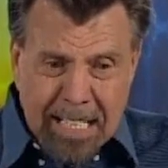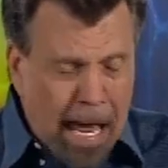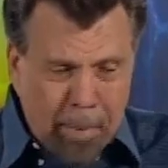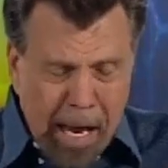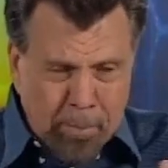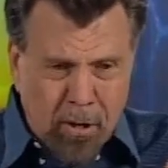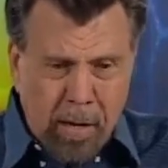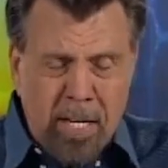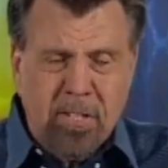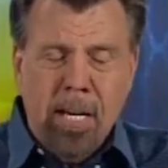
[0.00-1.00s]

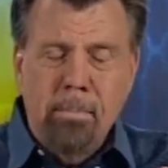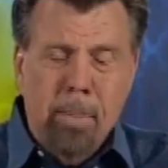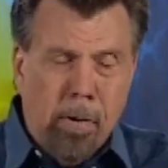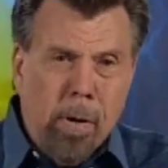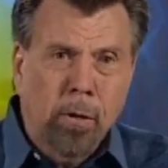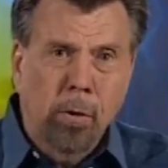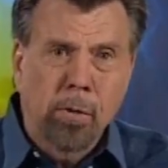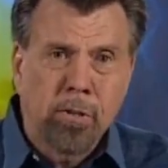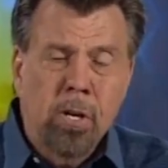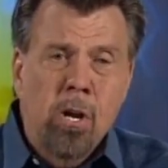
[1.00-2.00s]

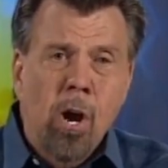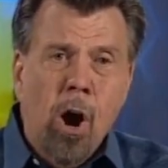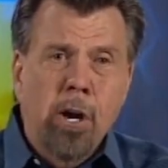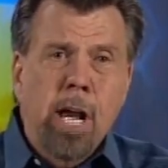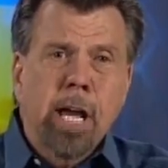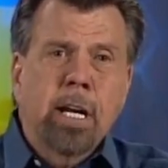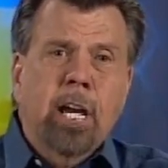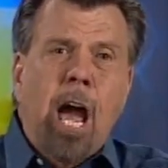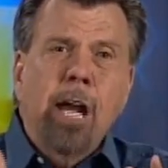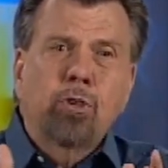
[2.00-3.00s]
miracles are not a
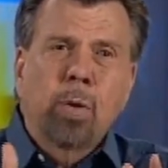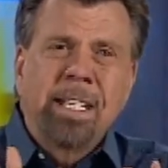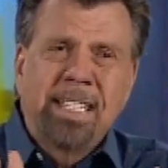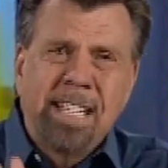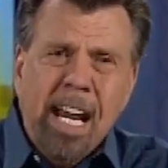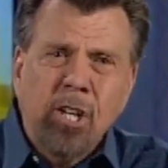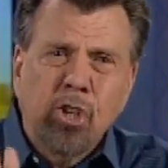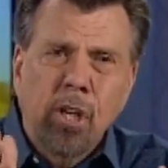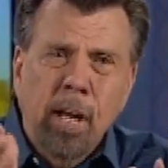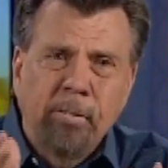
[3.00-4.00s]

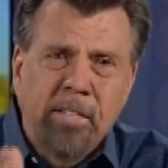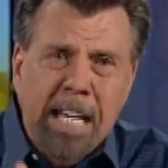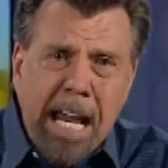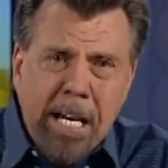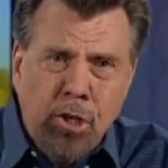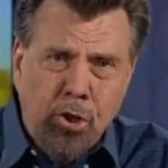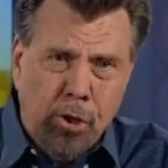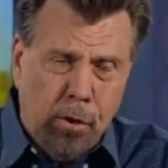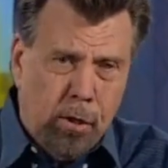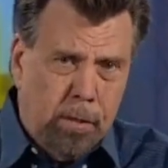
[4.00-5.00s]
contradiction of
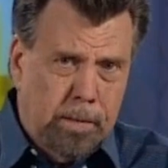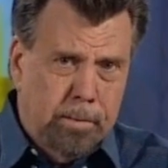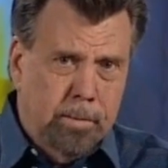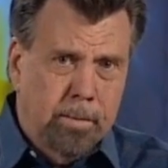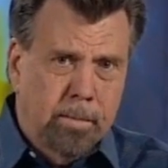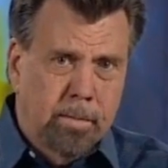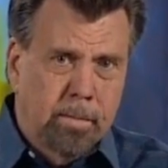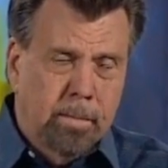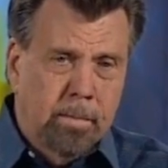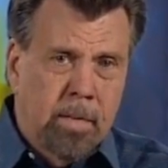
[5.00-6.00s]
nature.
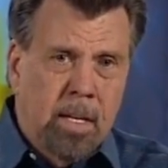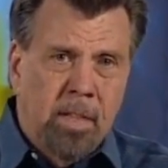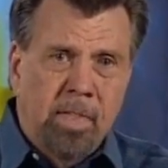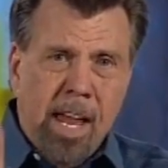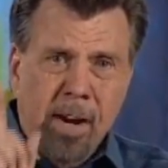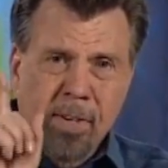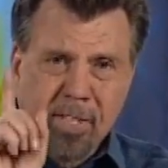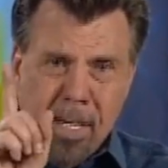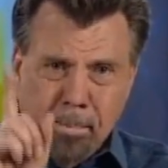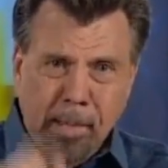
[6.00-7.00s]
They are
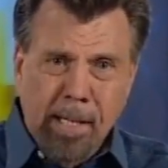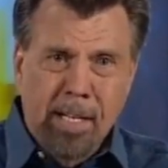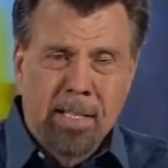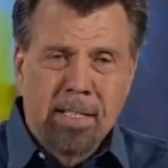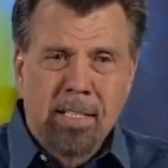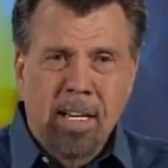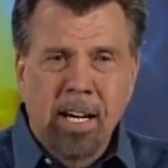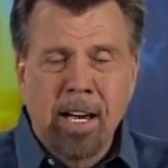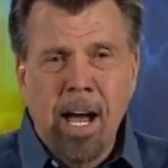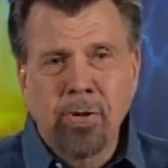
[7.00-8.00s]
simply
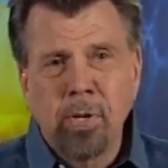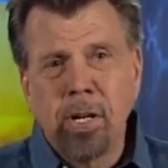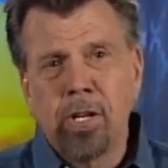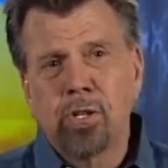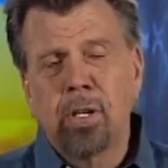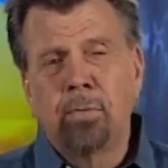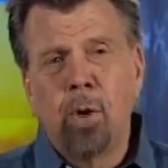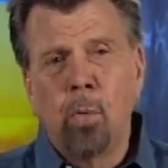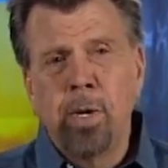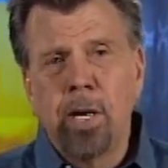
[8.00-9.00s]
a contradiction of
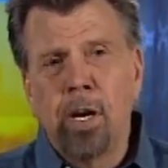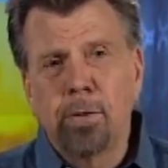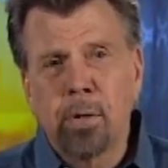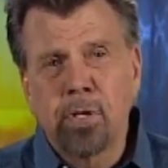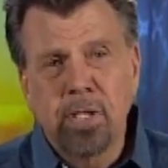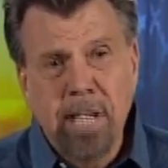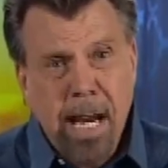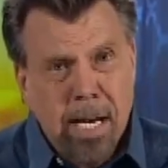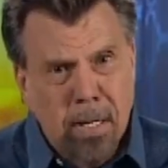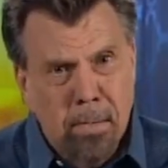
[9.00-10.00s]
what we
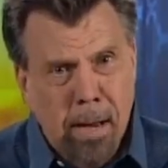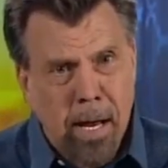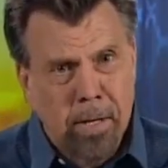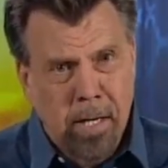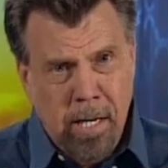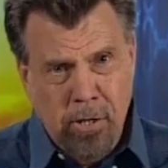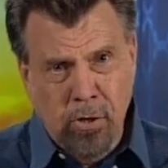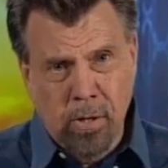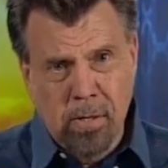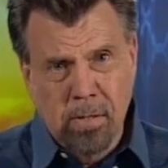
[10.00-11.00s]
understand about
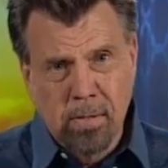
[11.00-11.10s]
nature.